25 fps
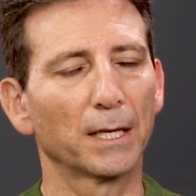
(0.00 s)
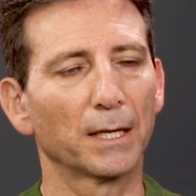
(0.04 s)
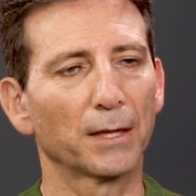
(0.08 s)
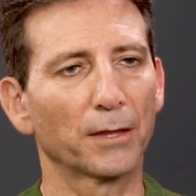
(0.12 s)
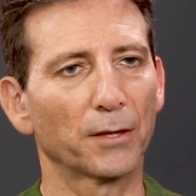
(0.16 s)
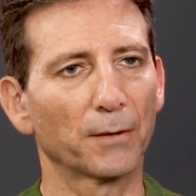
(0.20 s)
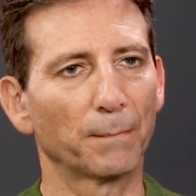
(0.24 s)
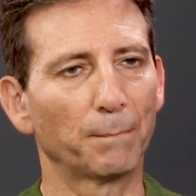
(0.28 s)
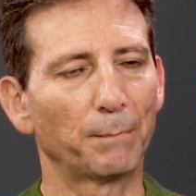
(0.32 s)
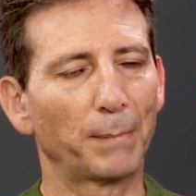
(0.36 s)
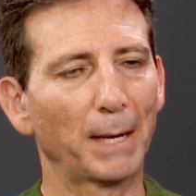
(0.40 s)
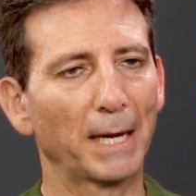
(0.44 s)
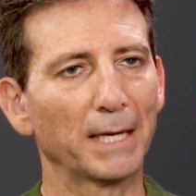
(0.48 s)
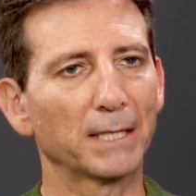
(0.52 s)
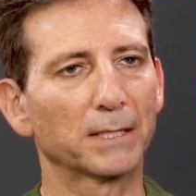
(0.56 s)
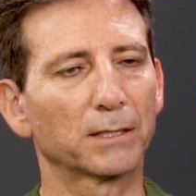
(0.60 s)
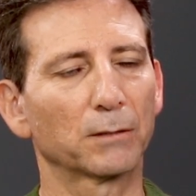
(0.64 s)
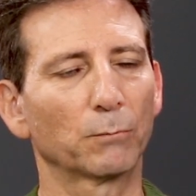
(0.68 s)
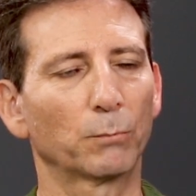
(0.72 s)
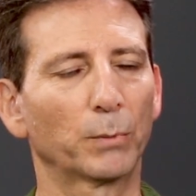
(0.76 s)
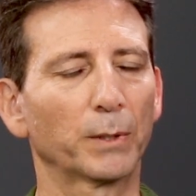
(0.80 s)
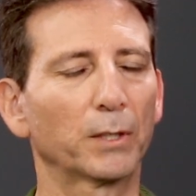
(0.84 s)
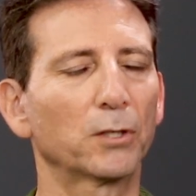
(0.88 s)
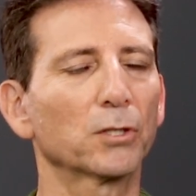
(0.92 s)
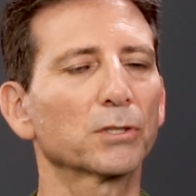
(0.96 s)

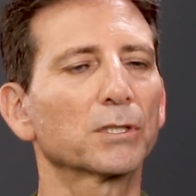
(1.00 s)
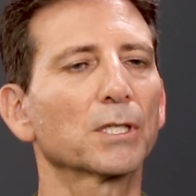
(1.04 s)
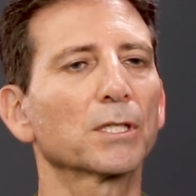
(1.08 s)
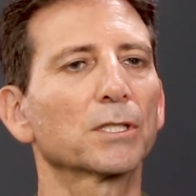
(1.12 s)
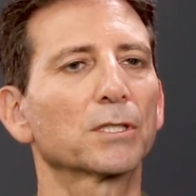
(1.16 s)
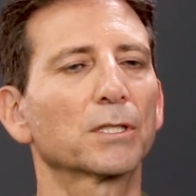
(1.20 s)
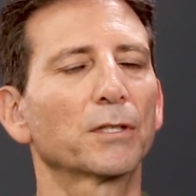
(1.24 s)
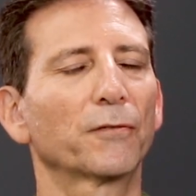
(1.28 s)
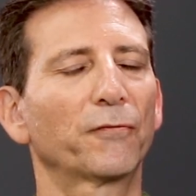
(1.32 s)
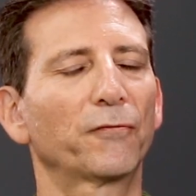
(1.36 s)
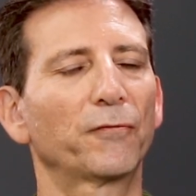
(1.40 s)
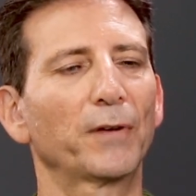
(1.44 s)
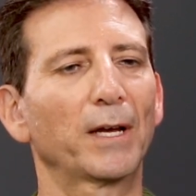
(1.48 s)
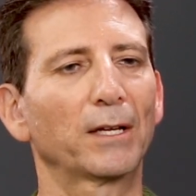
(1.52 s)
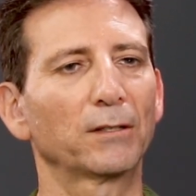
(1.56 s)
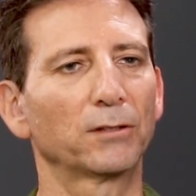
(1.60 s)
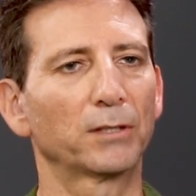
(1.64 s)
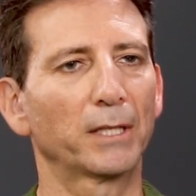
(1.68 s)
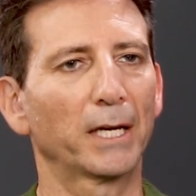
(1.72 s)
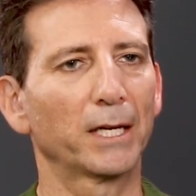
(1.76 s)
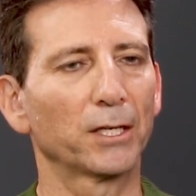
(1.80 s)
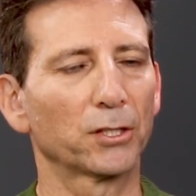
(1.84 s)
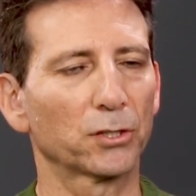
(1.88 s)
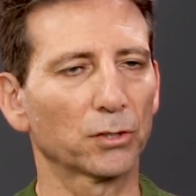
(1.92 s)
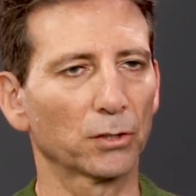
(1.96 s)
because it's the
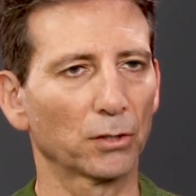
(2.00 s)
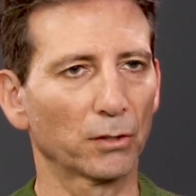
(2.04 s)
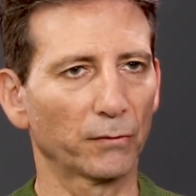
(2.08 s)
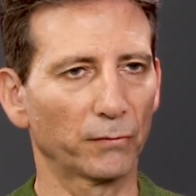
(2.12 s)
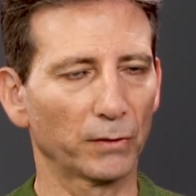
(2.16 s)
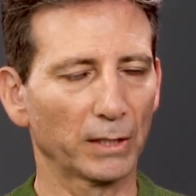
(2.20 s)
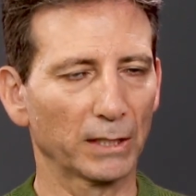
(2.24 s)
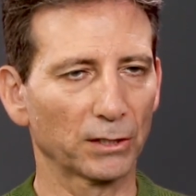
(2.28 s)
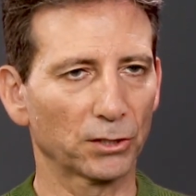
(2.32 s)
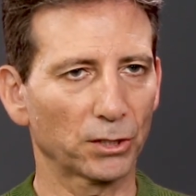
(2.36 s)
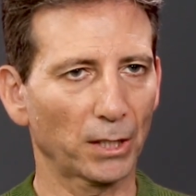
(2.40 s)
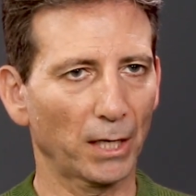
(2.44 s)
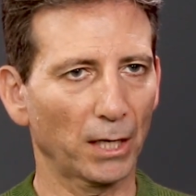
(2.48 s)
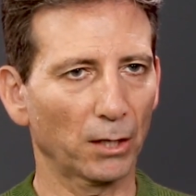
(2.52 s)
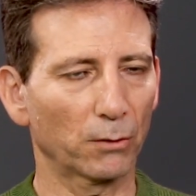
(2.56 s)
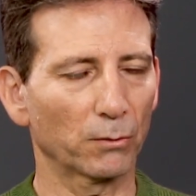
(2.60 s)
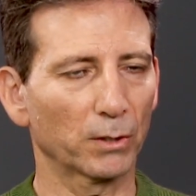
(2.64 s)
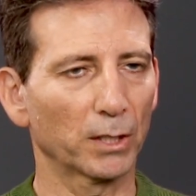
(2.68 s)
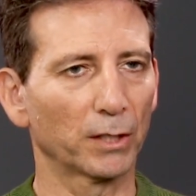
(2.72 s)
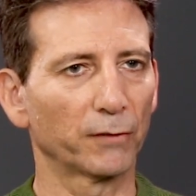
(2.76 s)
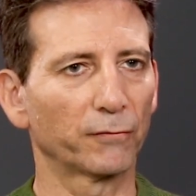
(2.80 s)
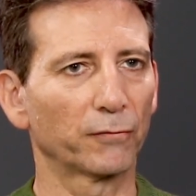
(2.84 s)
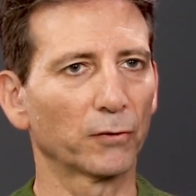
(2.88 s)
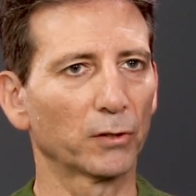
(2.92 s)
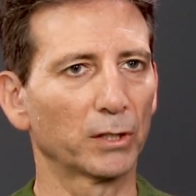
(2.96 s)
foundation of
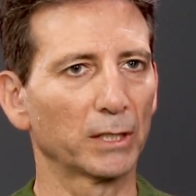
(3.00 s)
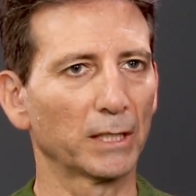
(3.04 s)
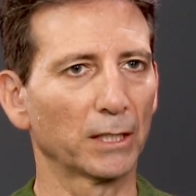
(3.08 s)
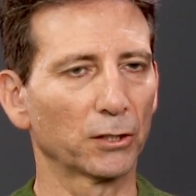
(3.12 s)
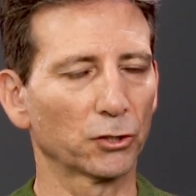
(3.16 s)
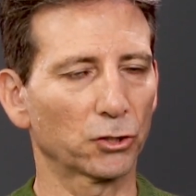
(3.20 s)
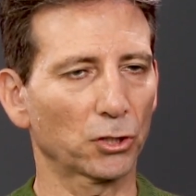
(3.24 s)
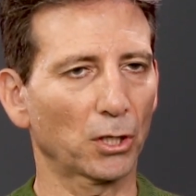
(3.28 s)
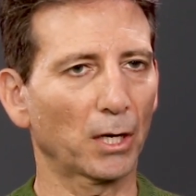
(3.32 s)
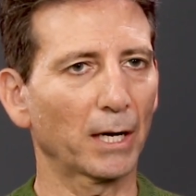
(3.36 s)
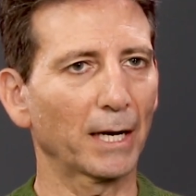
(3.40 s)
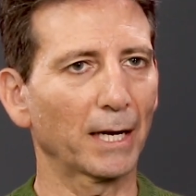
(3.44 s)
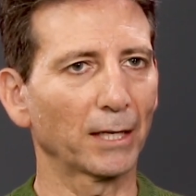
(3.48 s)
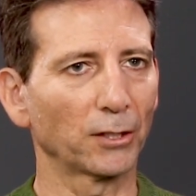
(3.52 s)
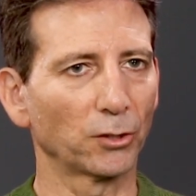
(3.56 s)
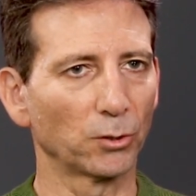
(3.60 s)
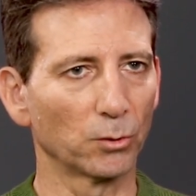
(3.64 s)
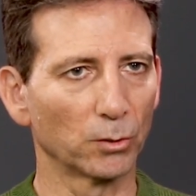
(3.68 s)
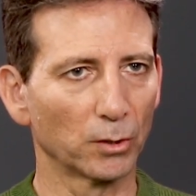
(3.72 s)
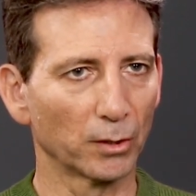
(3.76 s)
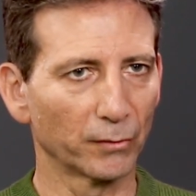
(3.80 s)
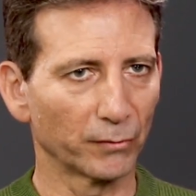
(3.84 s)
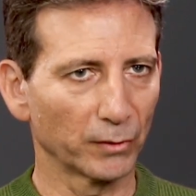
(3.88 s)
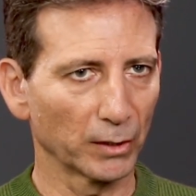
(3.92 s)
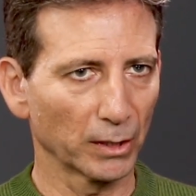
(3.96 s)
integrity for the entire
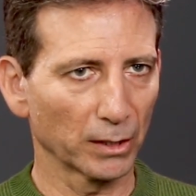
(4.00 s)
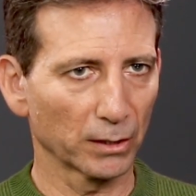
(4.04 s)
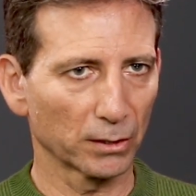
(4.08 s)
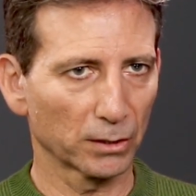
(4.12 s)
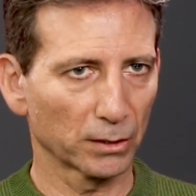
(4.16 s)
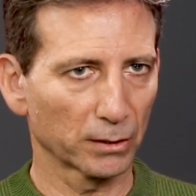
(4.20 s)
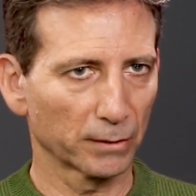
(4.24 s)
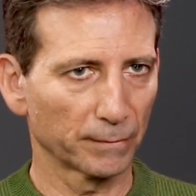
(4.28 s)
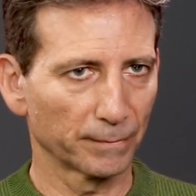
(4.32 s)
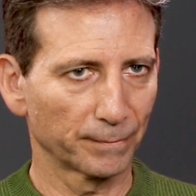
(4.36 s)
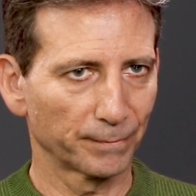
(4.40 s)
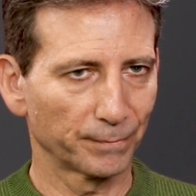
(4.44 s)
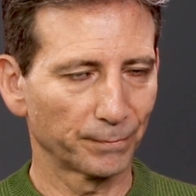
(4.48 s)
universe.